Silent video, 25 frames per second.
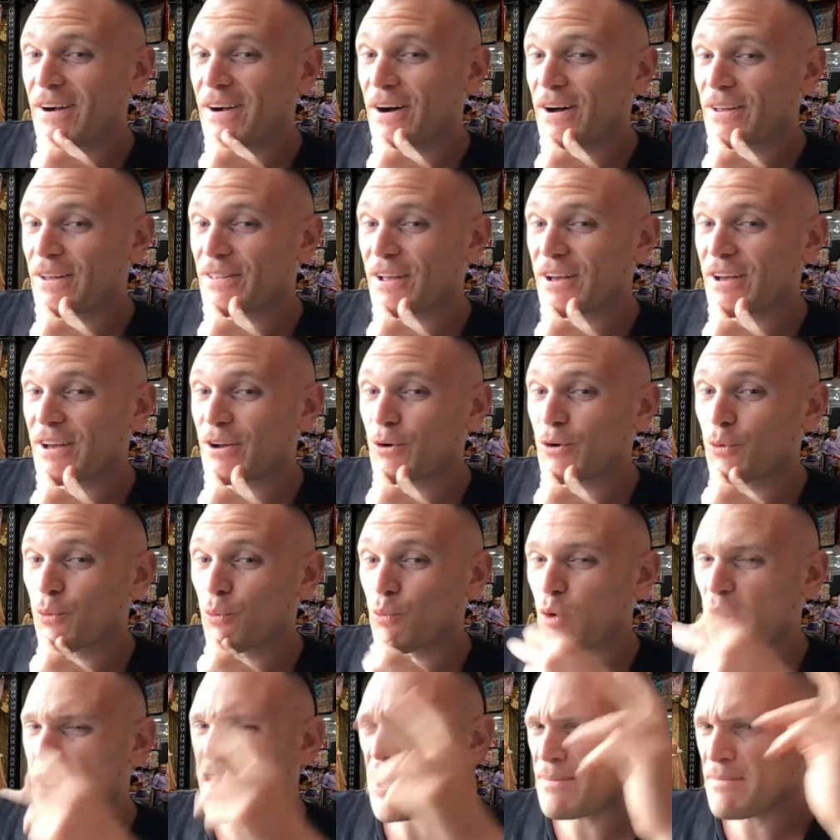on like
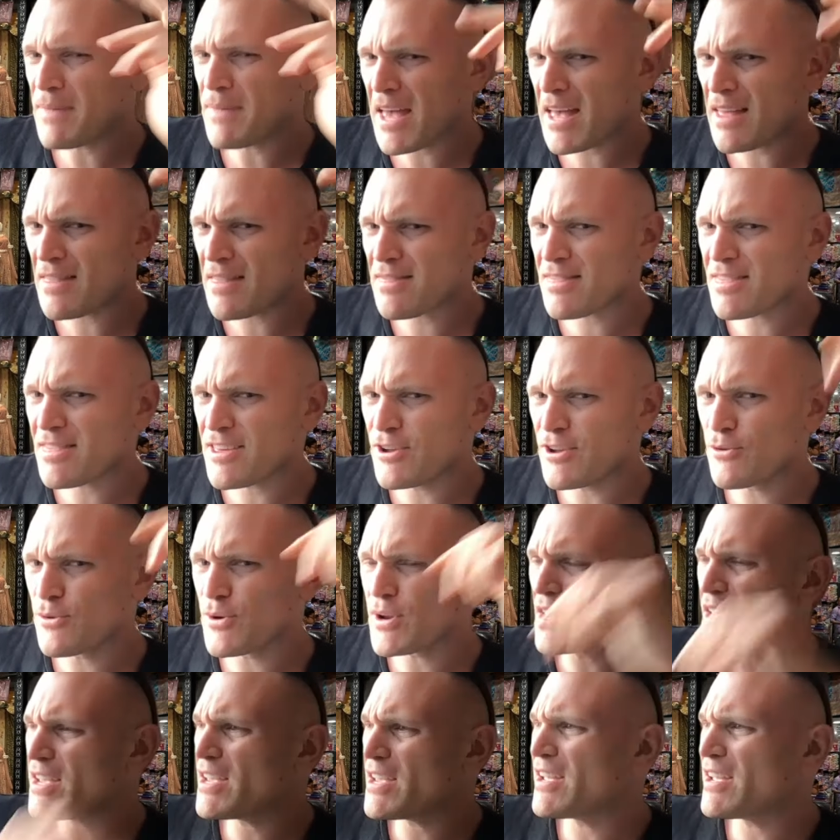gray man
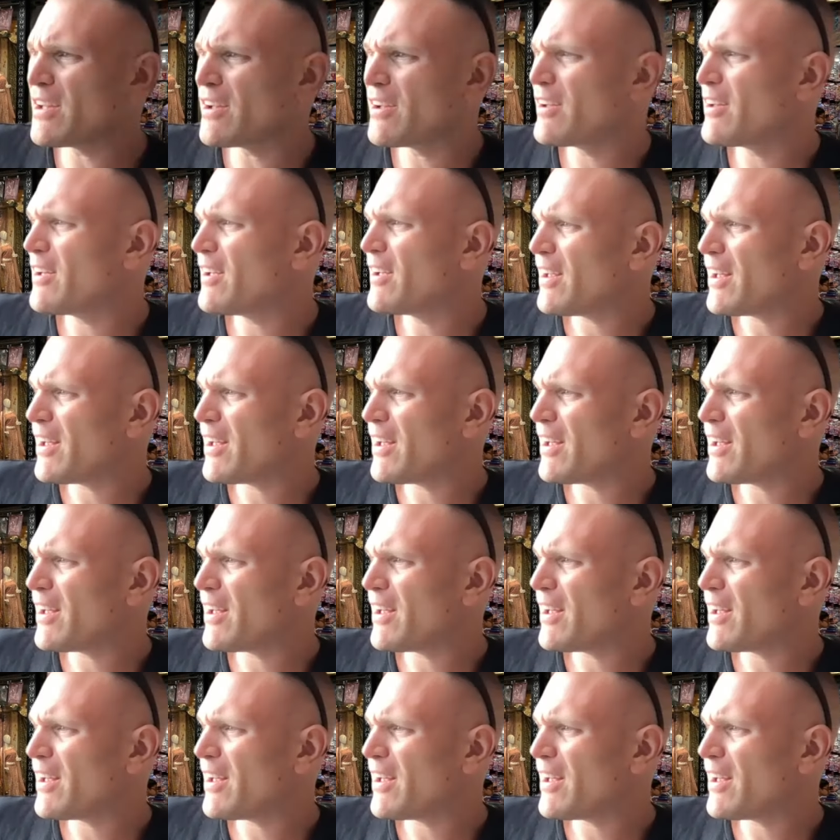theory